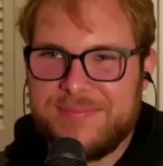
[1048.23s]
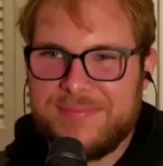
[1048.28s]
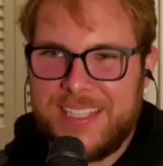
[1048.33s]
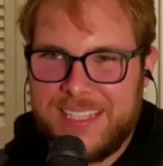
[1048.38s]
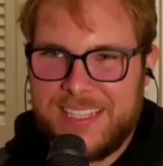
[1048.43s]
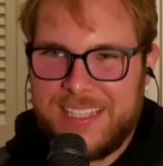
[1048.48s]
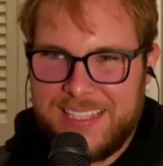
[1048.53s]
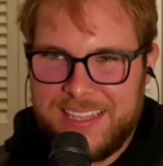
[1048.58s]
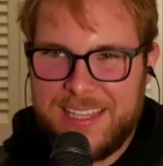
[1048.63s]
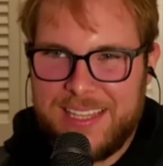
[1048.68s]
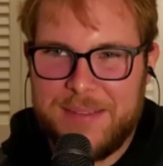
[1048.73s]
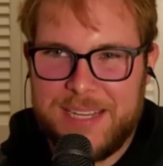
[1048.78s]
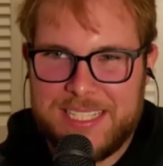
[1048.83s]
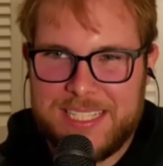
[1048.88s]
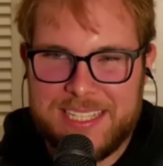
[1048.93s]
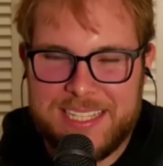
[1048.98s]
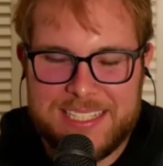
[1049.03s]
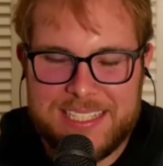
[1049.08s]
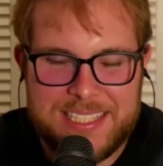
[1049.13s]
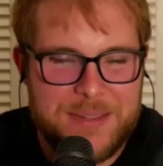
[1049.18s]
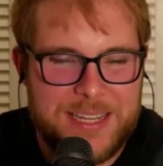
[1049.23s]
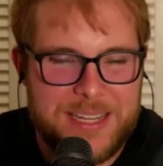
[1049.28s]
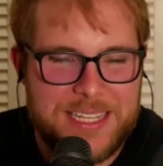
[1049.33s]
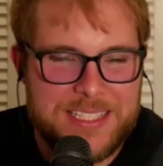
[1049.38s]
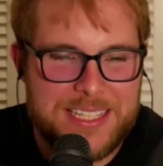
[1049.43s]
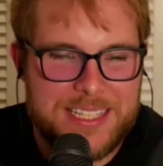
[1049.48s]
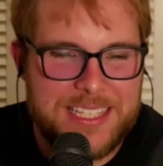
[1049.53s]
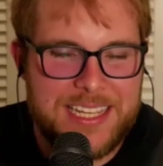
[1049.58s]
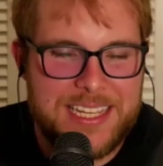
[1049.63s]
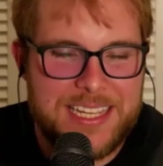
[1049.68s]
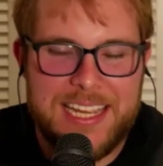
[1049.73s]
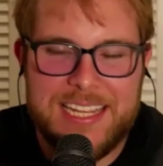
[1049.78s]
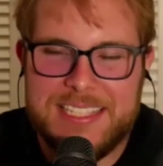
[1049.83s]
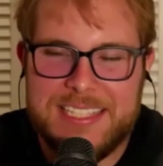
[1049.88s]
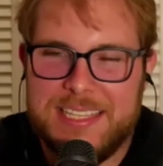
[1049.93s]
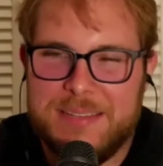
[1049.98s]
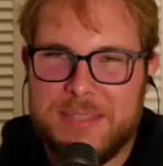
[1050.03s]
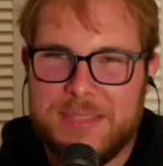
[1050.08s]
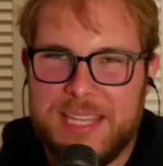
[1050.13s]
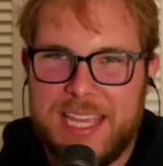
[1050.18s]
That makes sense. It
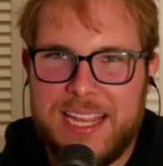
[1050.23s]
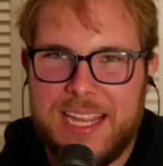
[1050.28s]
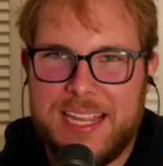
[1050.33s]
seems like